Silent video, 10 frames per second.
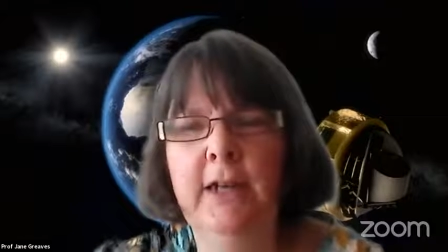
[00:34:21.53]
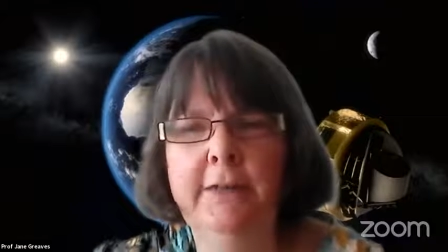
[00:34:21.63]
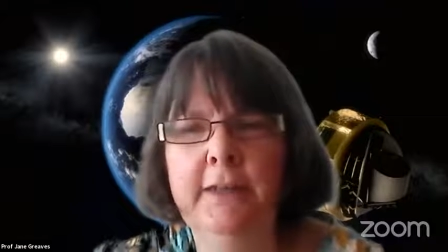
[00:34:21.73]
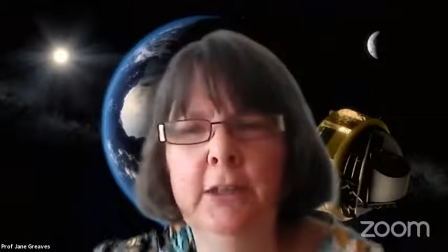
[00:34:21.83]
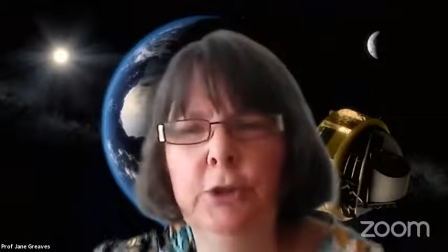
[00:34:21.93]
I
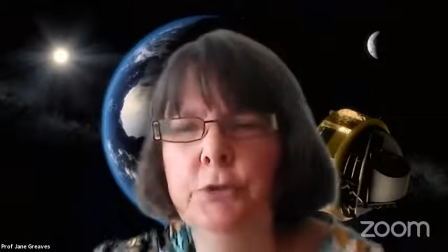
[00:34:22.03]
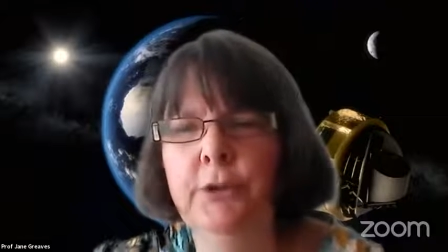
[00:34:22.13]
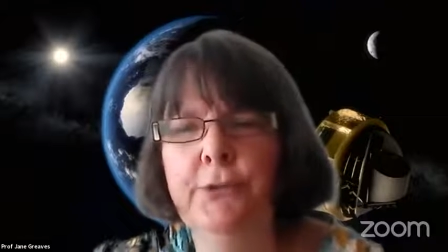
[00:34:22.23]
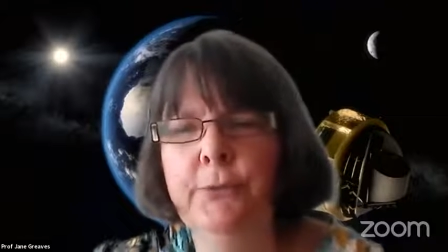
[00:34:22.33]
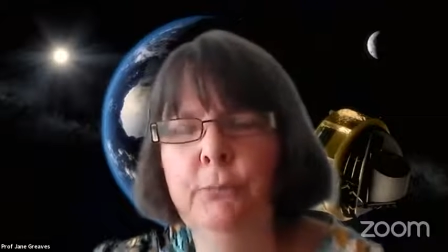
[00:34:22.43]
think the
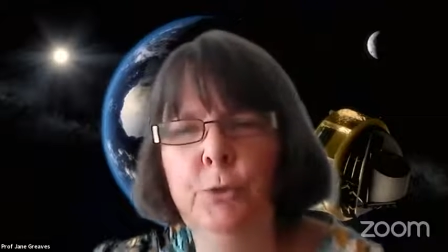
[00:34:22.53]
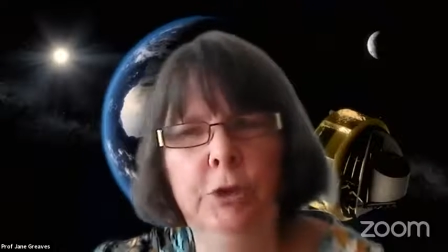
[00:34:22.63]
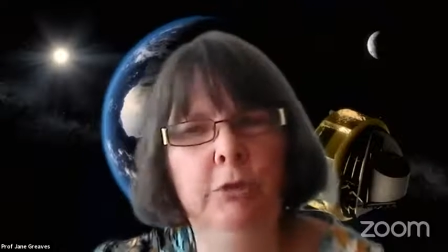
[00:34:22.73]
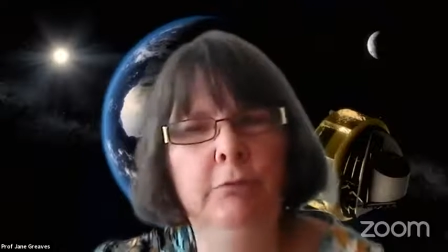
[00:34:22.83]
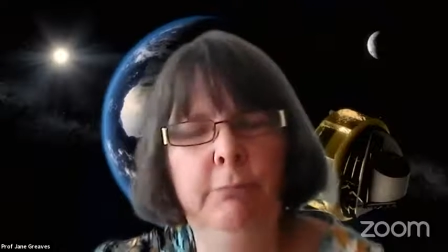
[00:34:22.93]
organism
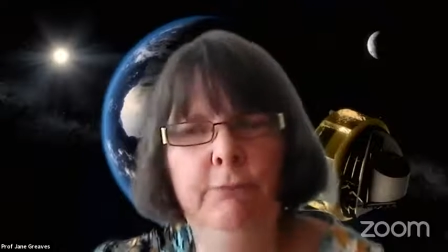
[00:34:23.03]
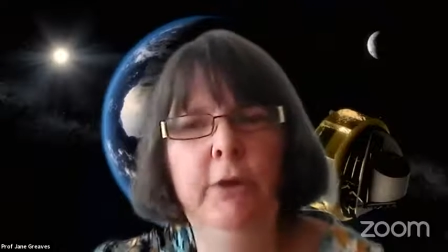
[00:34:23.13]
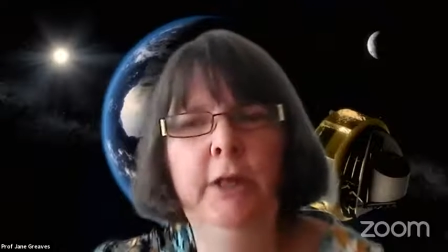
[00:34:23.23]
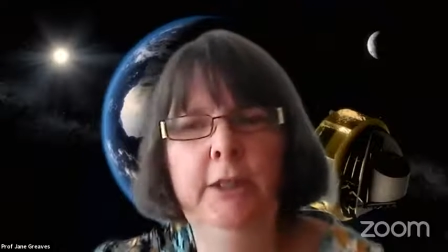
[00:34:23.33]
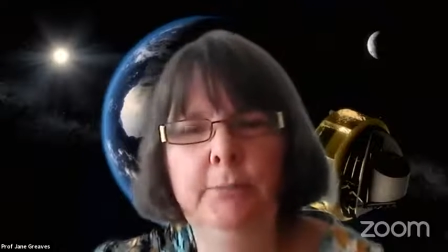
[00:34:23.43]
wouldn't be
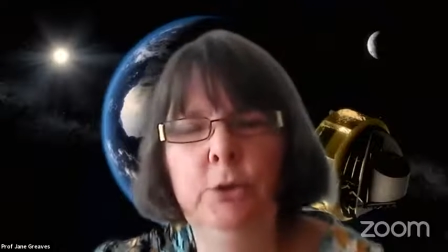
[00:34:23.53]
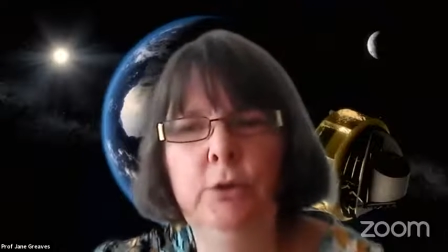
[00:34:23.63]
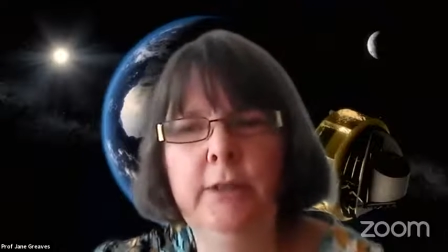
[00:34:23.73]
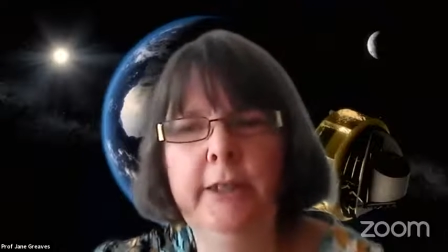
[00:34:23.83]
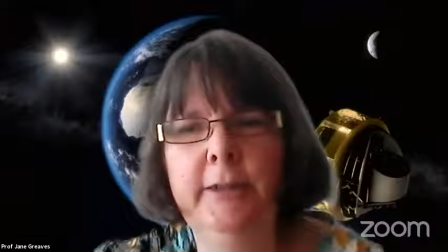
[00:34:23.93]

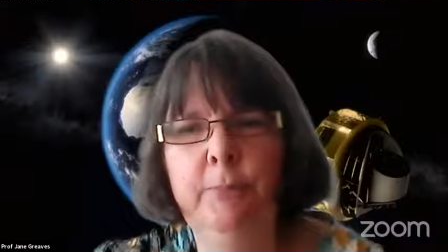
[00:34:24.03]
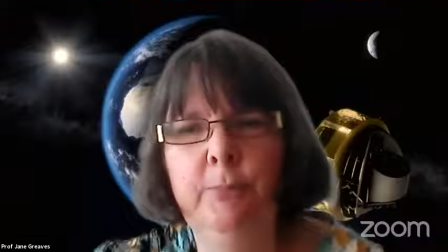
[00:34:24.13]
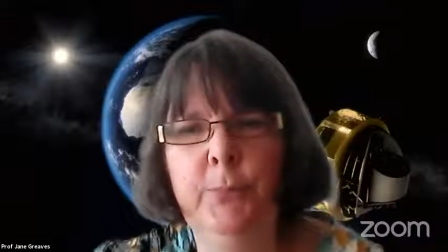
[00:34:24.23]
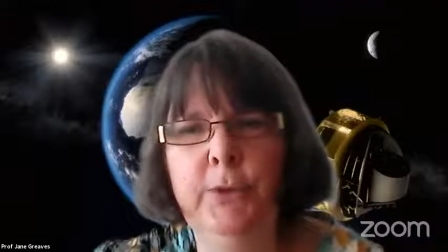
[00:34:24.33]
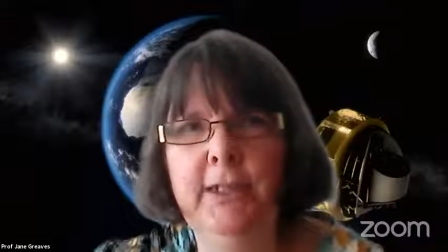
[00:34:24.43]
viable.
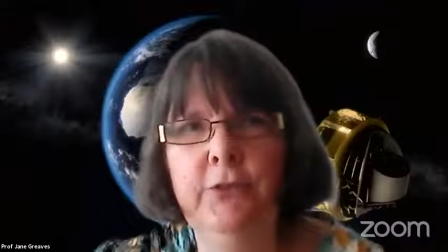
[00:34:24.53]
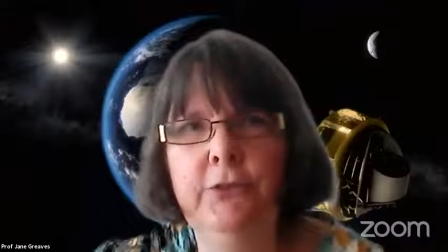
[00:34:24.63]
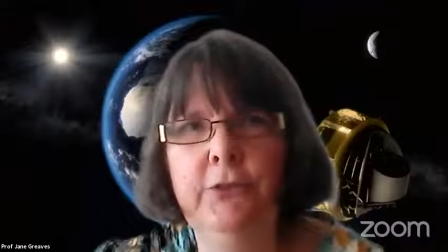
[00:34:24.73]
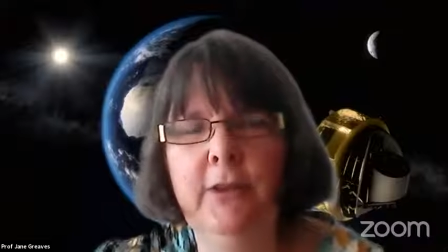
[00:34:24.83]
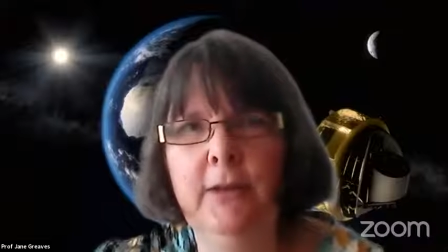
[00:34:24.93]
But
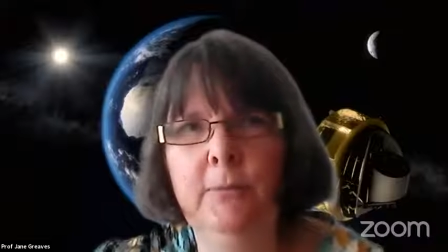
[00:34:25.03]
it's